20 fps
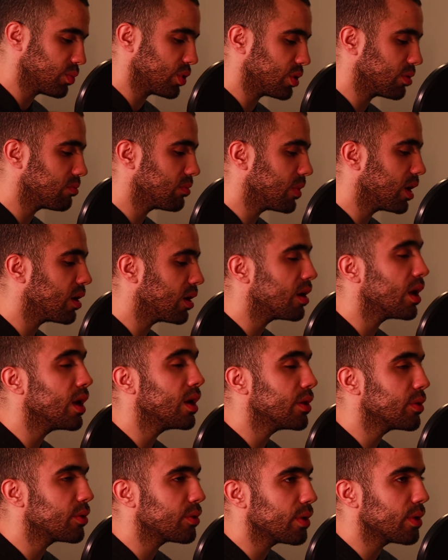but
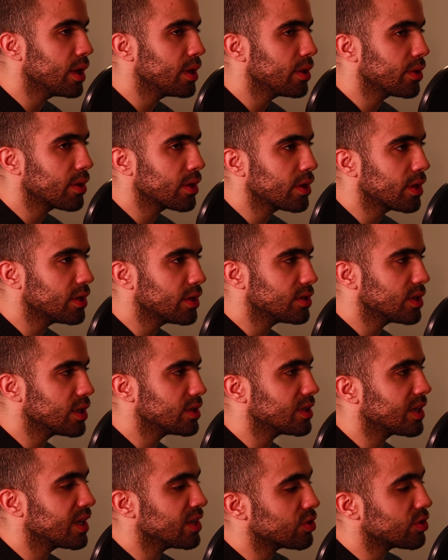anything that he
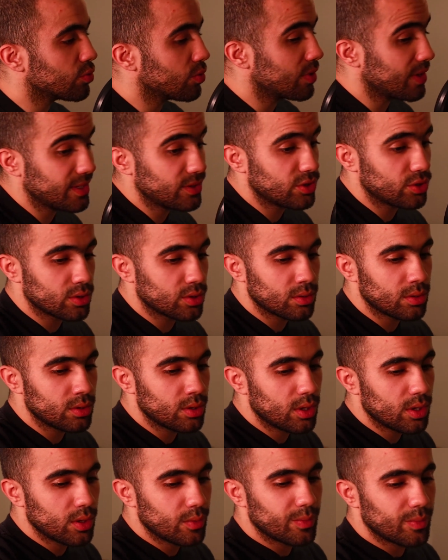says against religion,
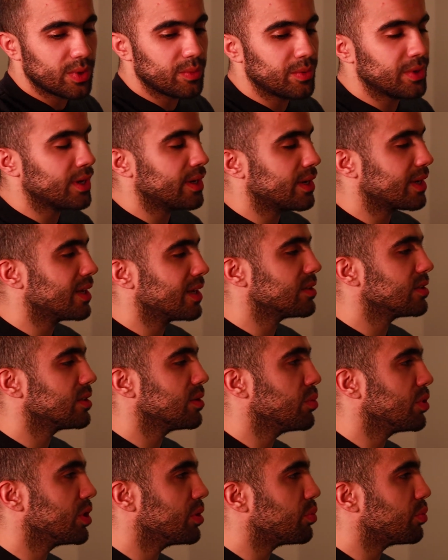maybe not against
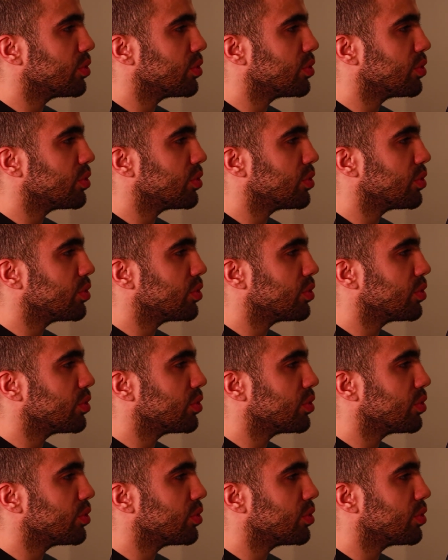somebody